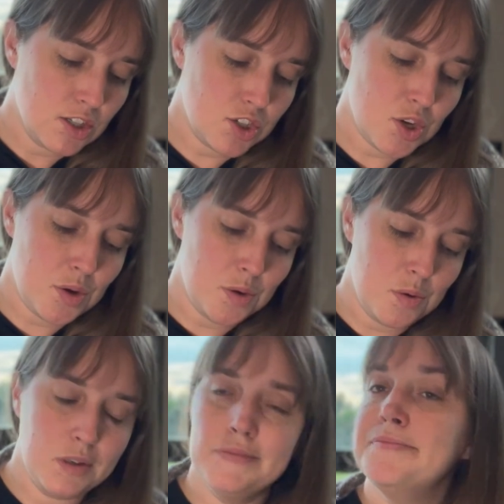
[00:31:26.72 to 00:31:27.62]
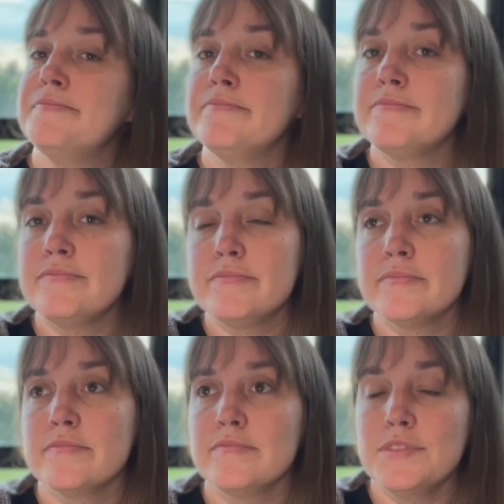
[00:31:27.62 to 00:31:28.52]
to
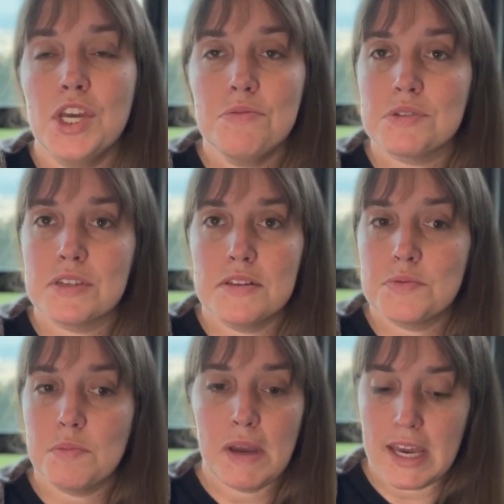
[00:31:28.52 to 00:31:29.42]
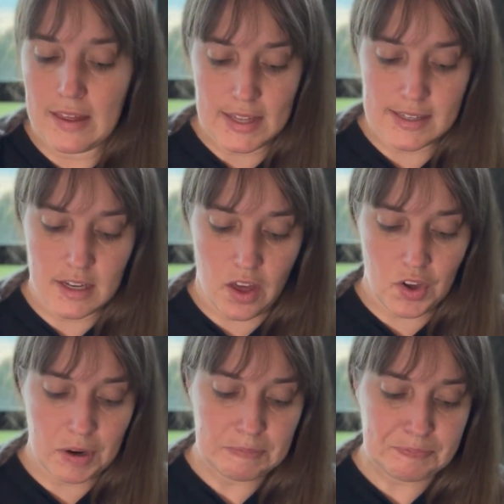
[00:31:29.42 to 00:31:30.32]
use since we're making these together.